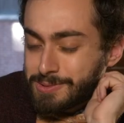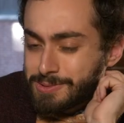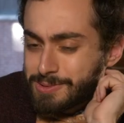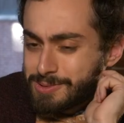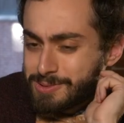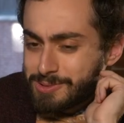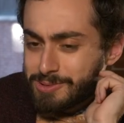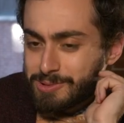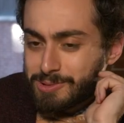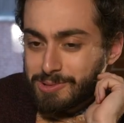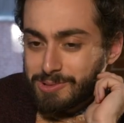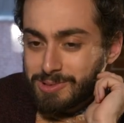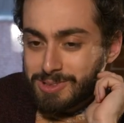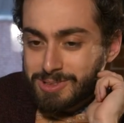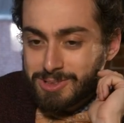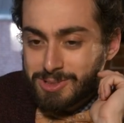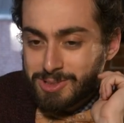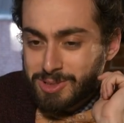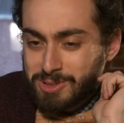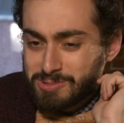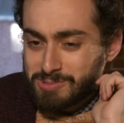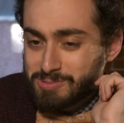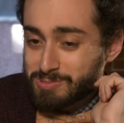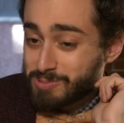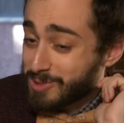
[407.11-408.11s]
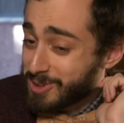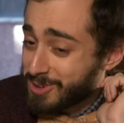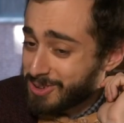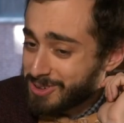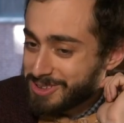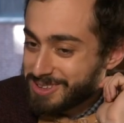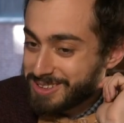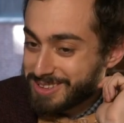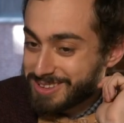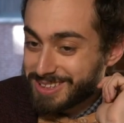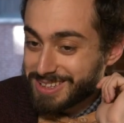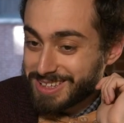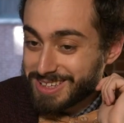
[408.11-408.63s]
Ooh, so
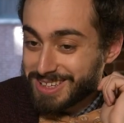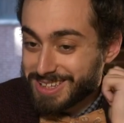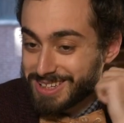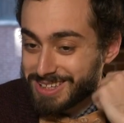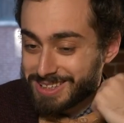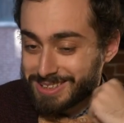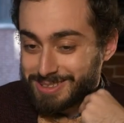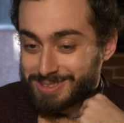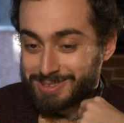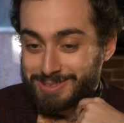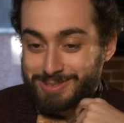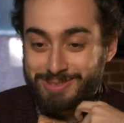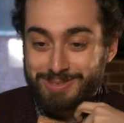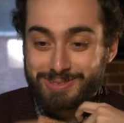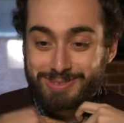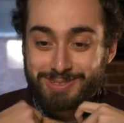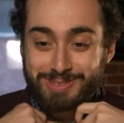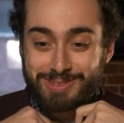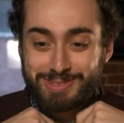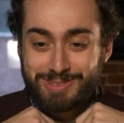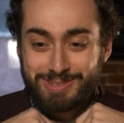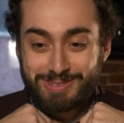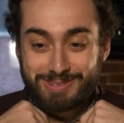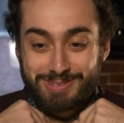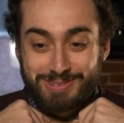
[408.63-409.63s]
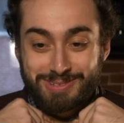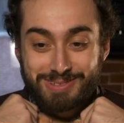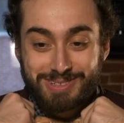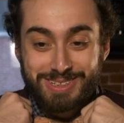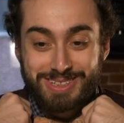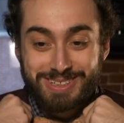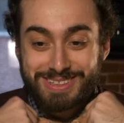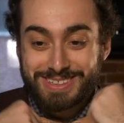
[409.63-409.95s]
worldly. Ooh.